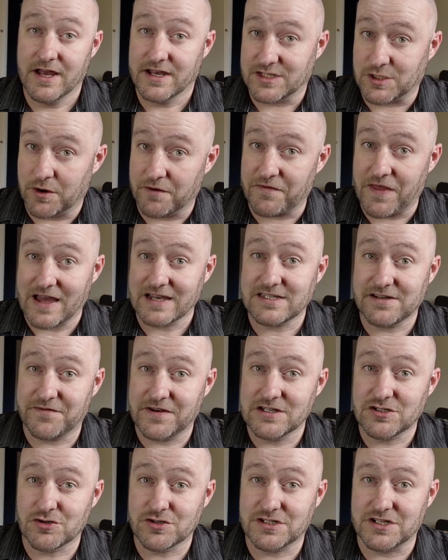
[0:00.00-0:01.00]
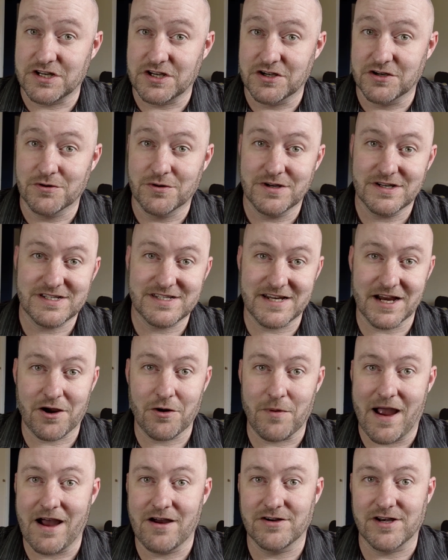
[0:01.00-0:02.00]
So if that's of interest to you, stick
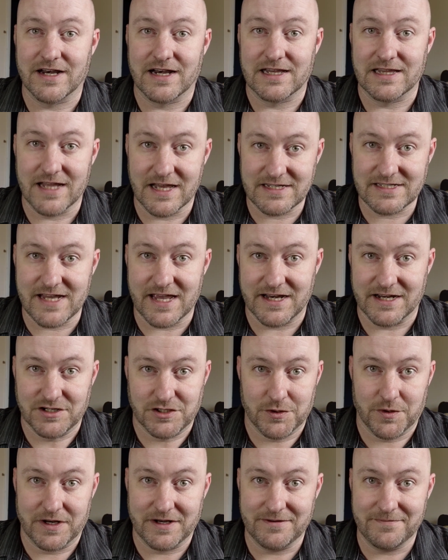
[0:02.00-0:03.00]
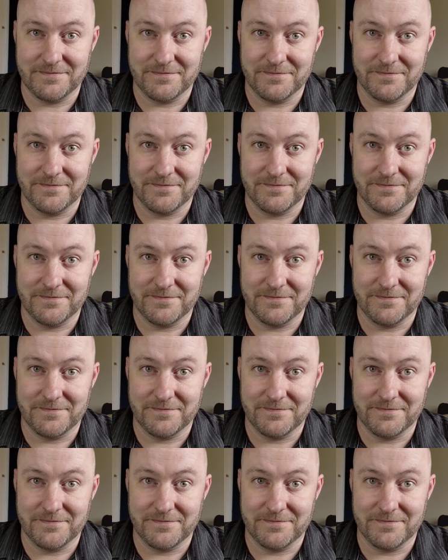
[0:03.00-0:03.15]
around and let's get into it.